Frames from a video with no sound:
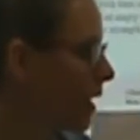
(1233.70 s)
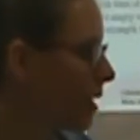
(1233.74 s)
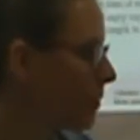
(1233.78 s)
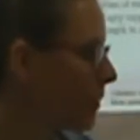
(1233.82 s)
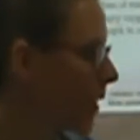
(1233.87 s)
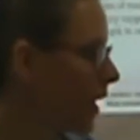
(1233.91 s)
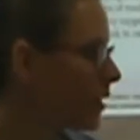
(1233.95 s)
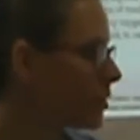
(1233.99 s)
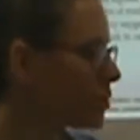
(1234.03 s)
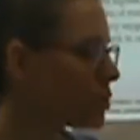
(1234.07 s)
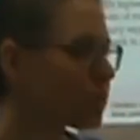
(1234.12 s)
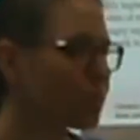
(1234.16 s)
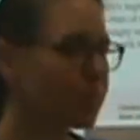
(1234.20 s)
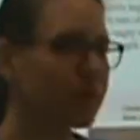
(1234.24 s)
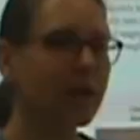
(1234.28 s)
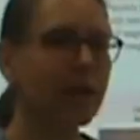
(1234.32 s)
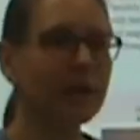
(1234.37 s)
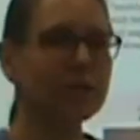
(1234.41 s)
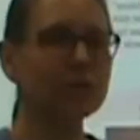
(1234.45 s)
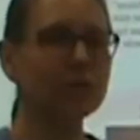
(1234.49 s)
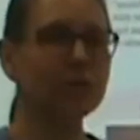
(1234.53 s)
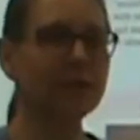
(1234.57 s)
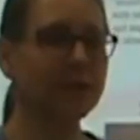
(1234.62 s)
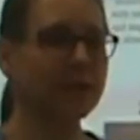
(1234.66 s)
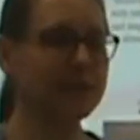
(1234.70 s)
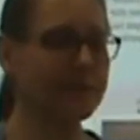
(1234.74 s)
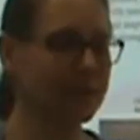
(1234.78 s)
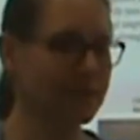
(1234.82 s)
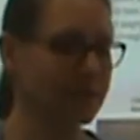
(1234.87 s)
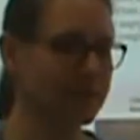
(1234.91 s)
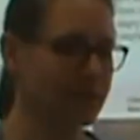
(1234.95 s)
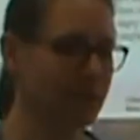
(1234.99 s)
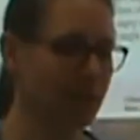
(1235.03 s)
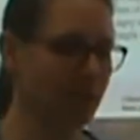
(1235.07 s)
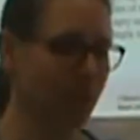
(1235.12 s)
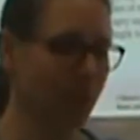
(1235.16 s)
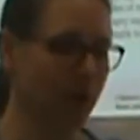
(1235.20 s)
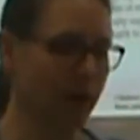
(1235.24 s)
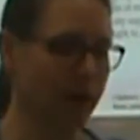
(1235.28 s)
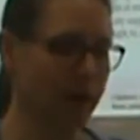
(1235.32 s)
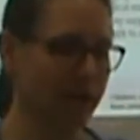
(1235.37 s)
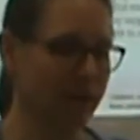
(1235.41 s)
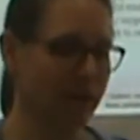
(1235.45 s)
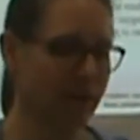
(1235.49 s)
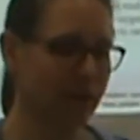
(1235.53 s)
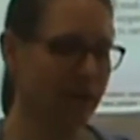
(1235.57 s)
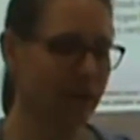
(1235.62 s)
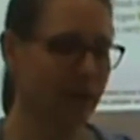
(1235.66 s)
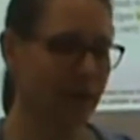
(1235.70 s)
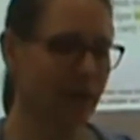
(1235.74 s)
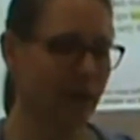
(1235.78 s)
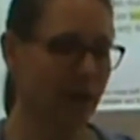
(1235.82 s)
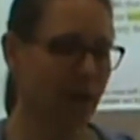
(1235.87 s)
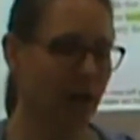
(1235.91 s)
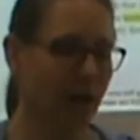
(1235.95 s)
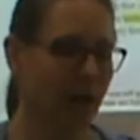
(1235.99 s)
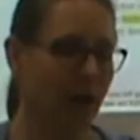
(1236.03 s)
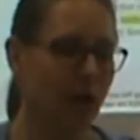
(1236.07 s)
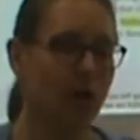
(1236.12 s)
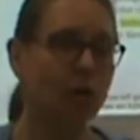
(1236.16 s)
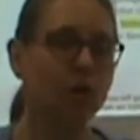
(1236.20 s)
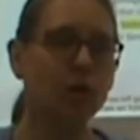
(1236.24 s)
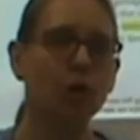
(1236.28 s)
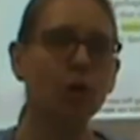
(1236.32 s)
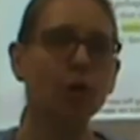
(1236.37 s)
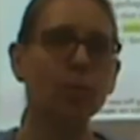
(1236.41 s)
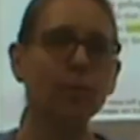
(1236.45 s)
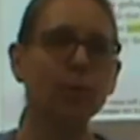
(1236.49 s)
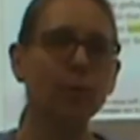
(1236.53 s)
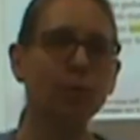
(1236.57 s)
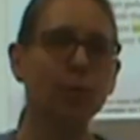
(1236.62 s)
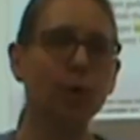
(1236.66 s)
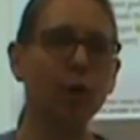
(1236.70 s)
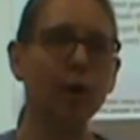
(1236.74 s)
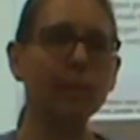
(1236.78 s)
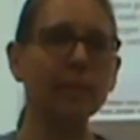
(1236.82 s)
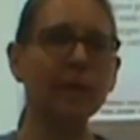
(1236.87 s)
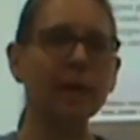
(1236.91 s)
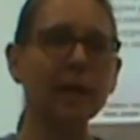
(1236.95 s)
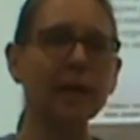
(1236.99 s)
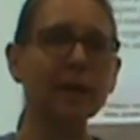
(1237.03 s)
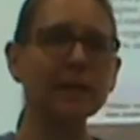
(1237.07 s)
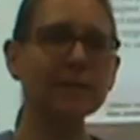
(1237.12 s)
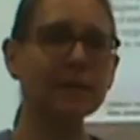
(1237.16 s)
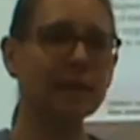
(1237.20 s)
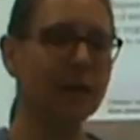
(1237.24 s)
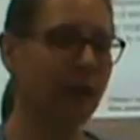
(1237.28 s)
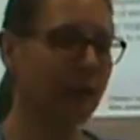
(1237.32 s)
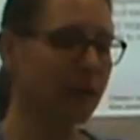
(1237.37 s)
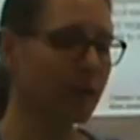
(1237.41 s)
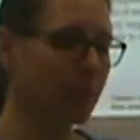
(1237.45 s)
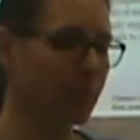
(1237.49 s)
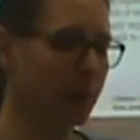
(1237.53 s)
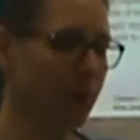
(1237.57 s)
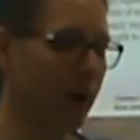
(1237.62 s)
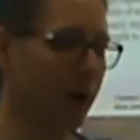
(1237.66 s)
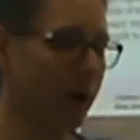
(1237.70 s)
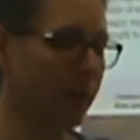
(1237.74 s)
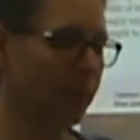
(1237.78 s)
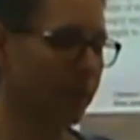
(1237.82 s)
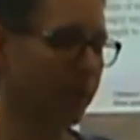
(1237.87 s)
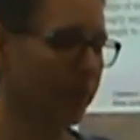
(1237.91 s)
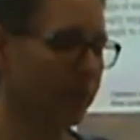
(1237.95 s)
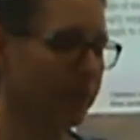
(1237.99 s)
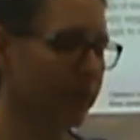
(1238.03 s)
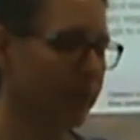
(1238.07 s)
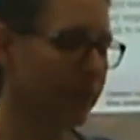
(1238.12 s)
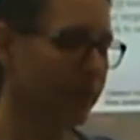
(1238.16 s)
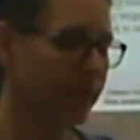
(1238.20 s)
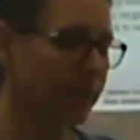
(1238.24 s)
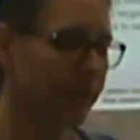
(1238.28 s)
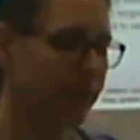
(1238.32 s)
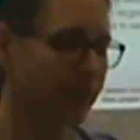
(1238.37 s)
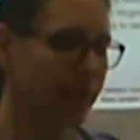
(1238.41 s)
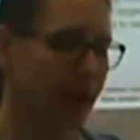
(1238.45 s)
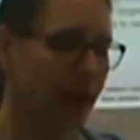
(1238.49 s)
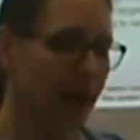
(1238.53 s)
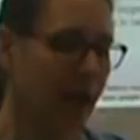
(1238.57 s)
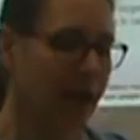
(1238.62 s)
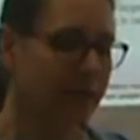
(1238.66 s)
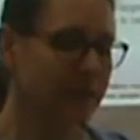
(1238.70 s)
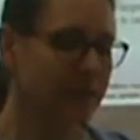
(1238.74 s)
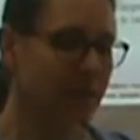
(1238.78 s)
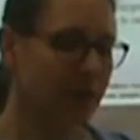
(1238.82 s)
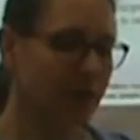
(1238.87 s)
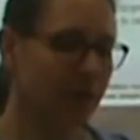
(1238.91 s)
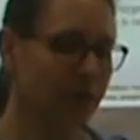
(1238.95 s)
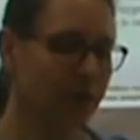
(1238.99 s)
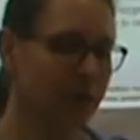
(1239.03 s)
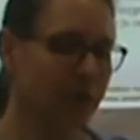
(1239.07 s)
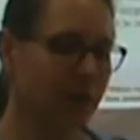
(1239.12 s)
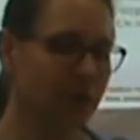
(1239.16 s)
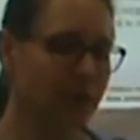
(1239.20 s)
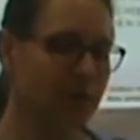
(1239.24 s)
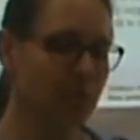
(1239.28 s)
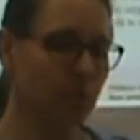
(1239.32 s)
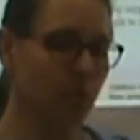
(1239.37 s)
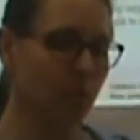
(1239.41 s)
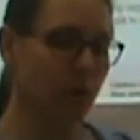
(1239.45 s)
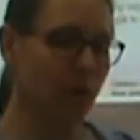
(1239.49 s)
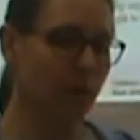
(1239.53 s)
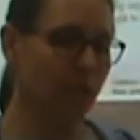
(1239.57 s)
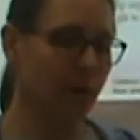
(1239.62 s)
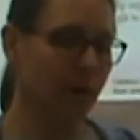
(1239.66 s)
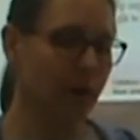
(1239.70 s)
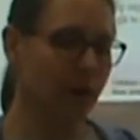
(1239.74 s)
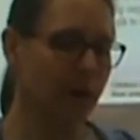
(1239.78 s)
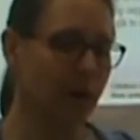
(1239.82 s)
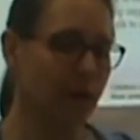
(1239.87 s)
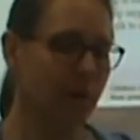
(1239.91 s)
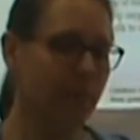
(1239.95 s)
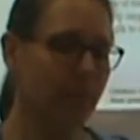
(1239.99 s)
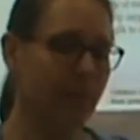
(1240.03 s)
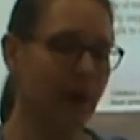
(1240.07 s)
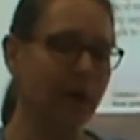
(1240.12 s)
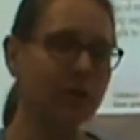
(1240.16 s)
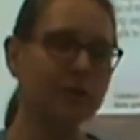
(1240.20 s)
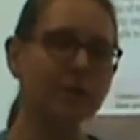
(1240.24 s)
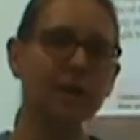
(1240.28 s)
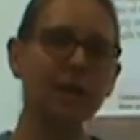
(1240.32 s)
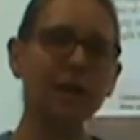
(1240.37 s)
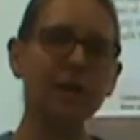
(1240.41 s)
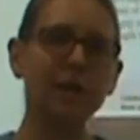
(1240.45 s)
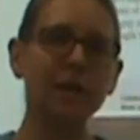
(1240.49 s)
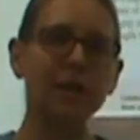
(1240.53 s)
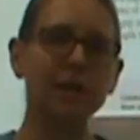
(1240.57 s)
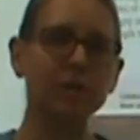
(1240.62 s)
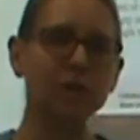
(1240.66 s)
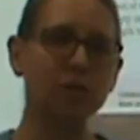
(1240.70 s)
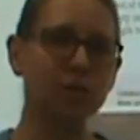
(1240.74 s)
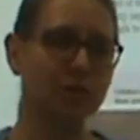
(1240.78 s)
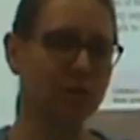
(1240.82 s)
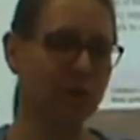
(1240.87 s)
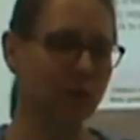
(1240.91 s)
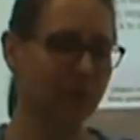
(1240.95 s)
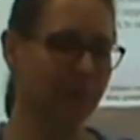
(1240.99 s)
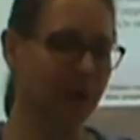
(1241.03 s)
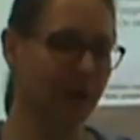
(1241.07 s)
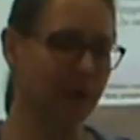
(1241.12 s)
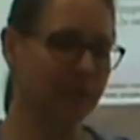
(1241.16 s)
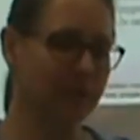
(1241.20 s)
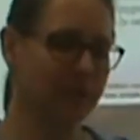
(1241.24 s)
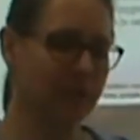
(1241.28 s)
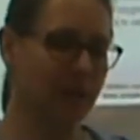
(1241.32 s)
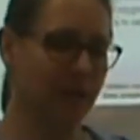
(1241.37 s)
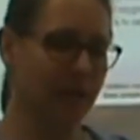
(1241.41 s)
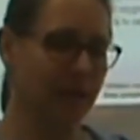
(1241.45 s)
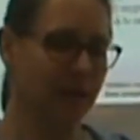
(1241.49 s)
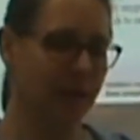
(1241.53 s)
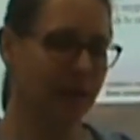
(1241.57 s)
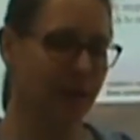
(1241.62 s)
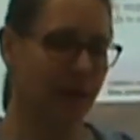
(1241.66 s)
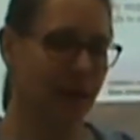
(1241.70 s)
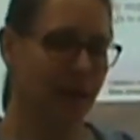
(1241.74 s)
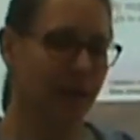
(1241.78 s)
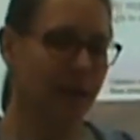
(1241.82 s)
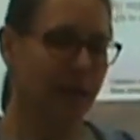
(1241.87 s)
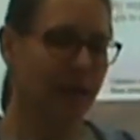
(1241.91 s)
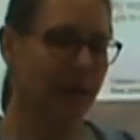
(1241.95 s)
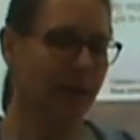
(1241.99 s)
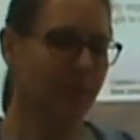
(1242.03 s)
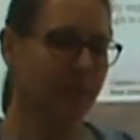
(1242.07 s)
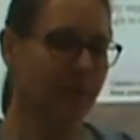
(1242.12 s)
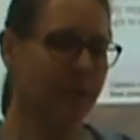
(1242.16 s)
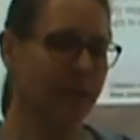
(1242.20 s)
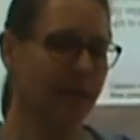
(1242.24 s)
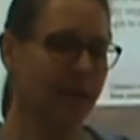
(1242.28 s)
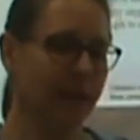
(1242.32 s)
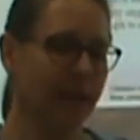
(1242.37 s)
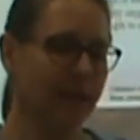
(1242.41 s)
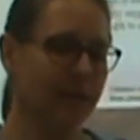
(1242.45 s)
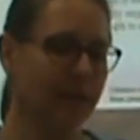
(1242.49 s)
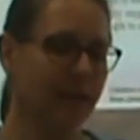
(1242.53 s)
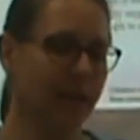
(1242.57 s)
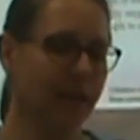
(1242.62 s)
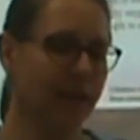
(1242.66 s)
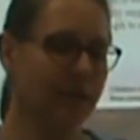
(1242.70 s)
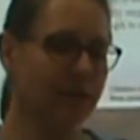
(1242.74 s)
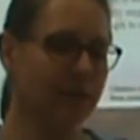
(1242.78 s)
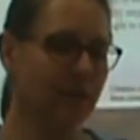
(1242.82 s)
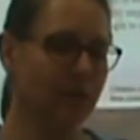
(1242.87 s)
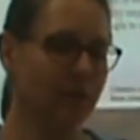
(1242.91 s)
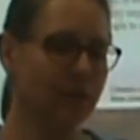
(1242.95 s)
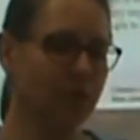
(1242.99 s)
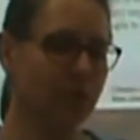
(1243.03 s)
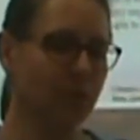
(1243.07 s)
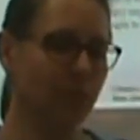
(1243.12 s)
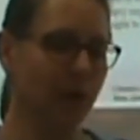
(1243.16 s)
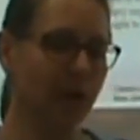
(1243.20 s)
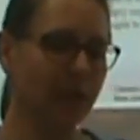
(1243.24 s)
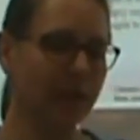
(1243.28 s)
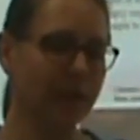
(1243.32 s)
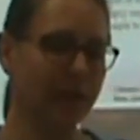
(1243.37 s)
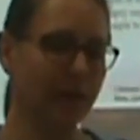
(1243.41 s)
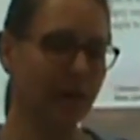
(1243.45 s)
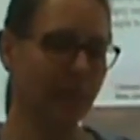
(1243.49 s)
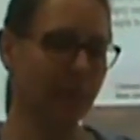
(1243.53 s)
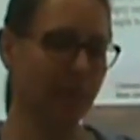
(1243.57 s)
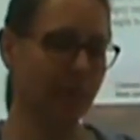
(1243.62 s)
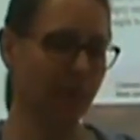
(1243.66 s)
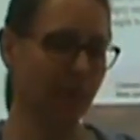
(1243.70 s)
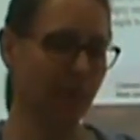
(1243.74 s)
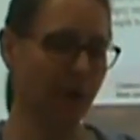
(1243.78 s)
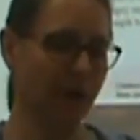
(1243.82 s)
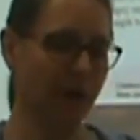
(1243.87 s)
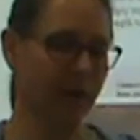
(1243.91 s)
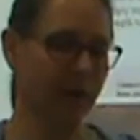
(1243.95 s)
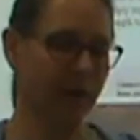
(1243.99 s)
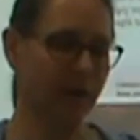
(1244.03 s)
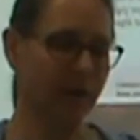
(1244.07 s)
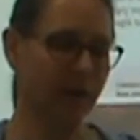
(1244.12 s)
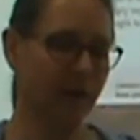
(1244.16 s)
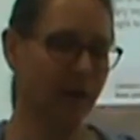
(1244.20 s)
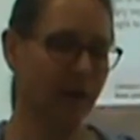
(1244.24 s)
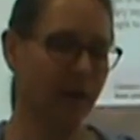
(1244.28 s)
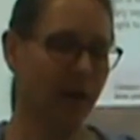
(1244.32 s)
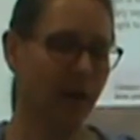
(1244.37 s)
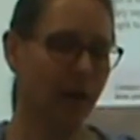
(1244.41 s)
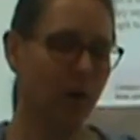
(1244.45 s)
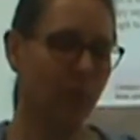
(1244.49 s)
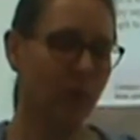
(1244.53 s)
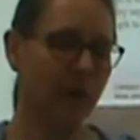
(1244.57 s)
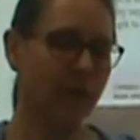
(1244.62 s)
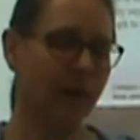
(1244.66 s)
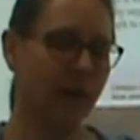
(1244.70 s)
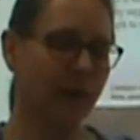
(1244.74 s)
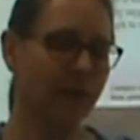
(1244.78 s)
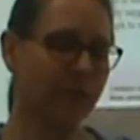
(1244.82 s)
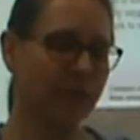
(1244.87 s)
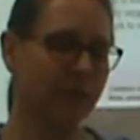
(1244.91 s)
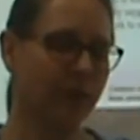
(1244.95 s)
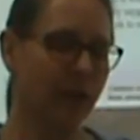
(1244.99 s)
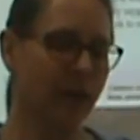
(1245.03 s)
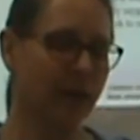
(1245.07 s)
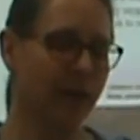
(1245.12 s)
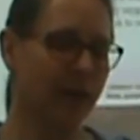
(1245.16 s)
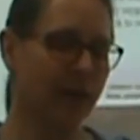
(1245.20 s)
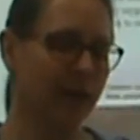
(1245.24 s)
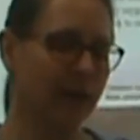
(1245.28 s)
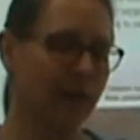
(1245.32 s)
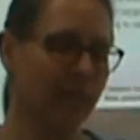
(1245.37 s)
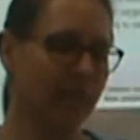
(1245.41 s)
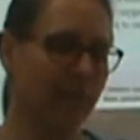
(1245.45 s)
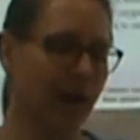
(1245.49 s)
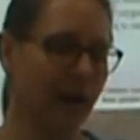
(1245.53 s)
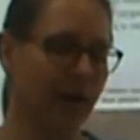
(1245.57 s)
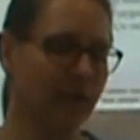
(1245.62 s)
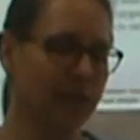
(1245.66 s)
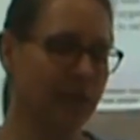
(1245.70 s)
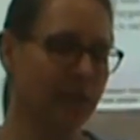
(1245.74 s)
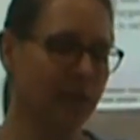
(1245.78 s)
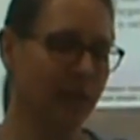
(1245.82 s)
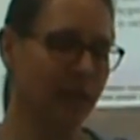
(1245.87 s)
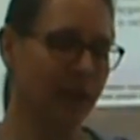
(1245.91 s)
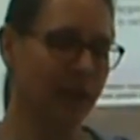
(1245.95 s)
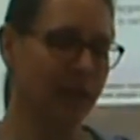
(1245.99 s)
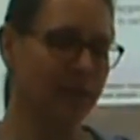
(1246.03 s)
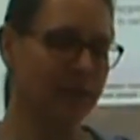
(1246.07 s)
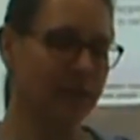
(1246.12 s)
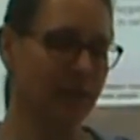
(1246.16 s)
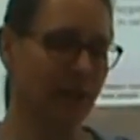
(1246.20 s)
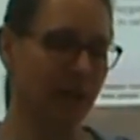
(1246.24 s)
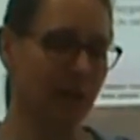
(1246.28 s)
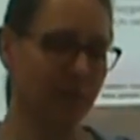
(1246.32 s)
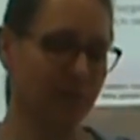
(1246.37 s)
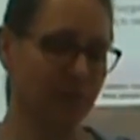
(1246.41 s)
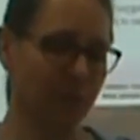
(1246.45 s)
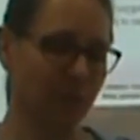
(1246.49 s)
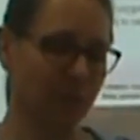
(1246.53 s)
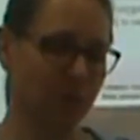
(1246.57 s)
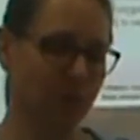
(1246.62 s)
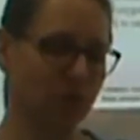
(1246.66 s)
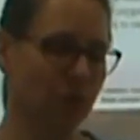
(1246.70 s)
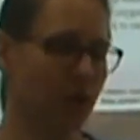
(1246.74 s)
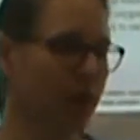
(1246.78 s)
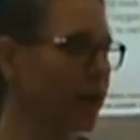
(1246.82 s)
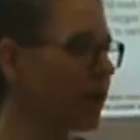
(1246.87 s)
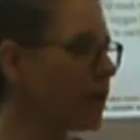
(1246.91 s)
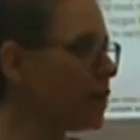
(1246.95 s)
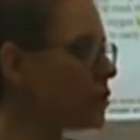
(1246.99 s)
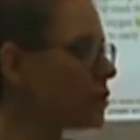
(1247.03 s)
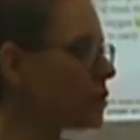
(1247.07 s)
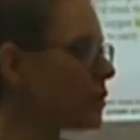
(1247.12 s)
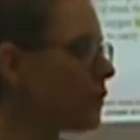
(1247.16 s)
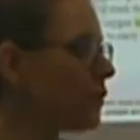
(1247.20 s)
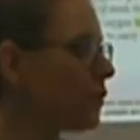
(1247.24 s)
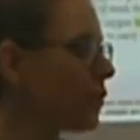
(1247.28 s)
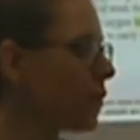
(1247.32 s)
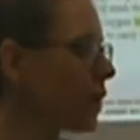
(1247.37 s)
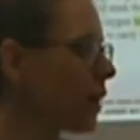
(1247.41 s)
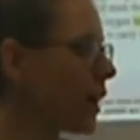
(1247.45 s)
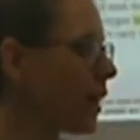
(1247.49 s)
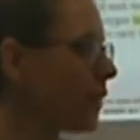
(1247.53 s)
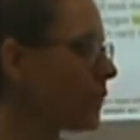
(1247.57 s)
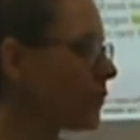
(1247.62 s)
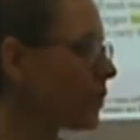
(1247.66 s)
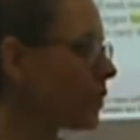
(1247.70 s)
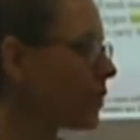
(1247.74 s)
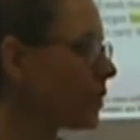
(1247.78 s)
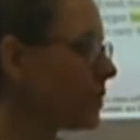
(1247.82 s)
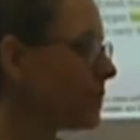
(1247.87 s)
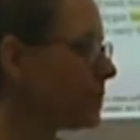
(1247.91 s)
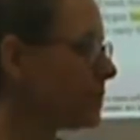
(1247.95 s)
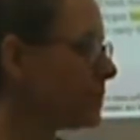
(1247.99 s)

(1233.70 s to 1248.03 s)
Page 361. Global warming is another problem. As the earth gets warmer, mountain glaciers are melting. Himalaya lakes are swelling up with water. When they flooded, mountain landscapes will change forever.